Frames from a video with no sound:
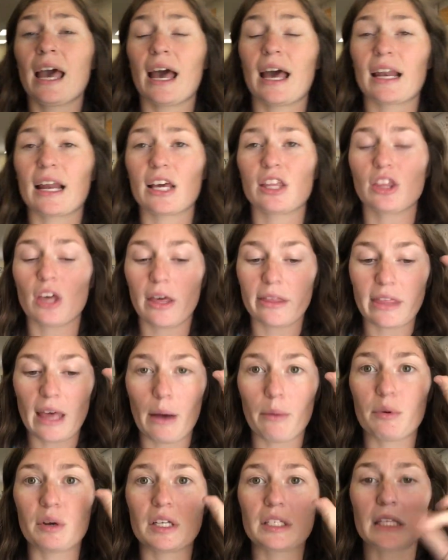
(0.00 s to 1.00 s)
And I thought
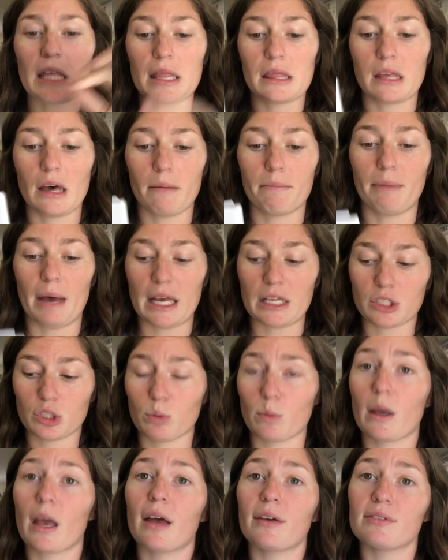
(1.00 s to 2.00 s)
that was the
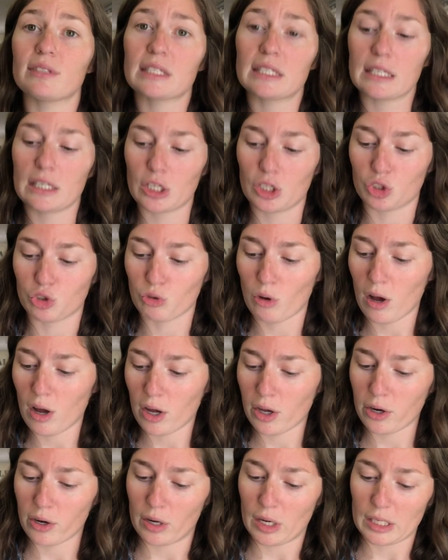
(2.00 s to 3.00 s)
best way I've seen it
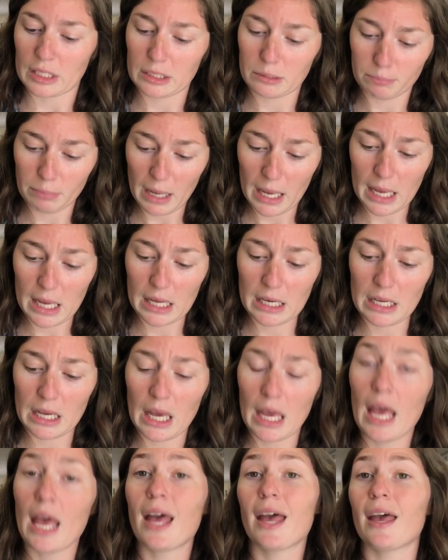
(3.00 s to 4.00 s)
drawn or explained.
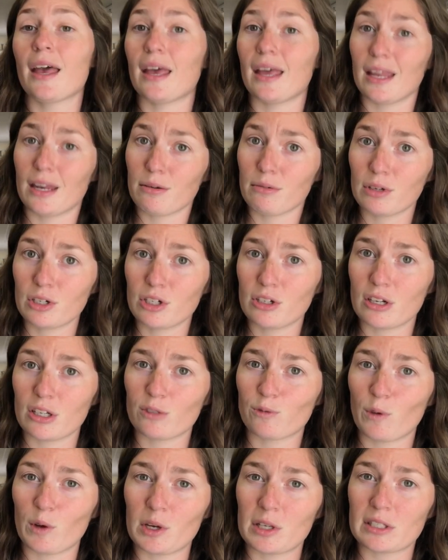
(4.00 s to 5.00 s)
Anyone who
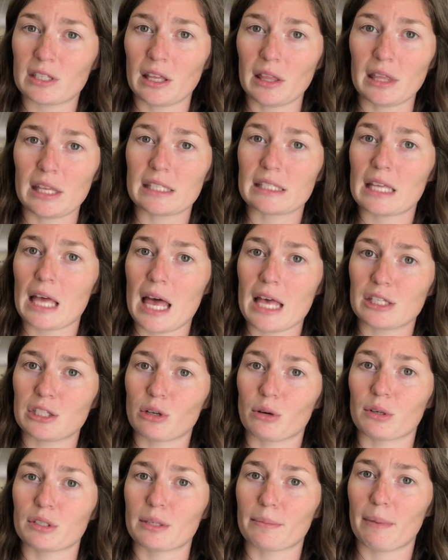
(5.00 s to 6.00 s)
does
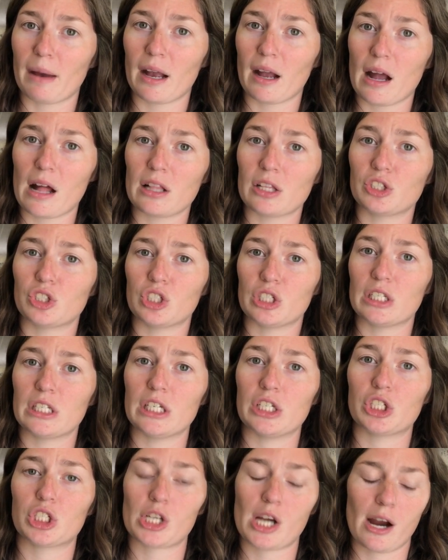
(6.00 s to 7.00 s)
photosynthesis or is a biology
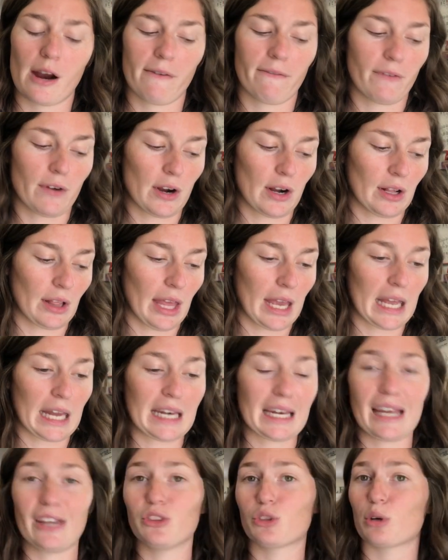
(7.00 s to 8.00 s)
teacher for
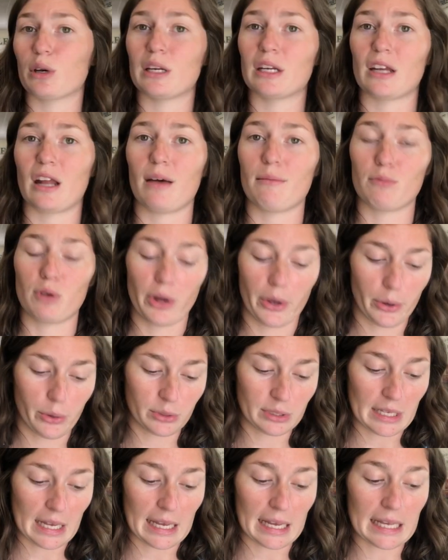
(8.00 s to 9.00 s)
like 9th grade and up
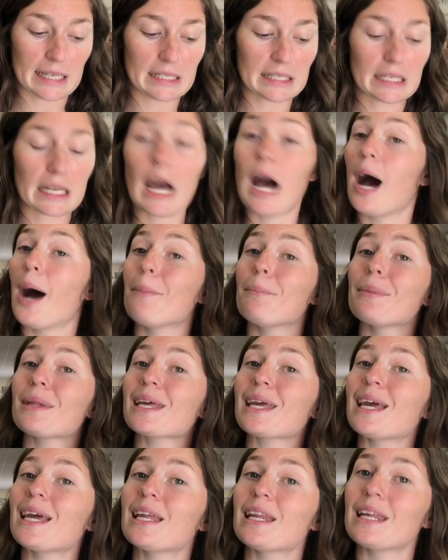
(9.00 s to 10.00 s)
knows it gets
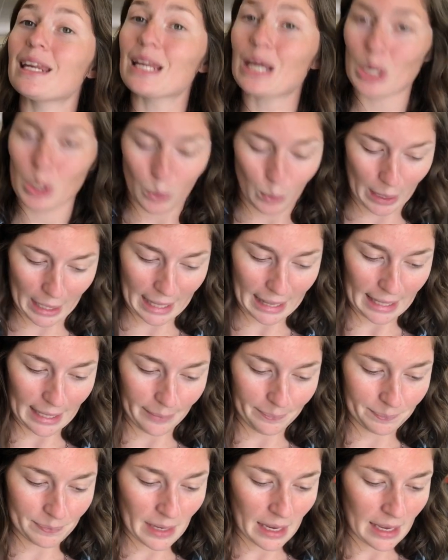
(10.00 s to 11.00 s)
complicated quickly.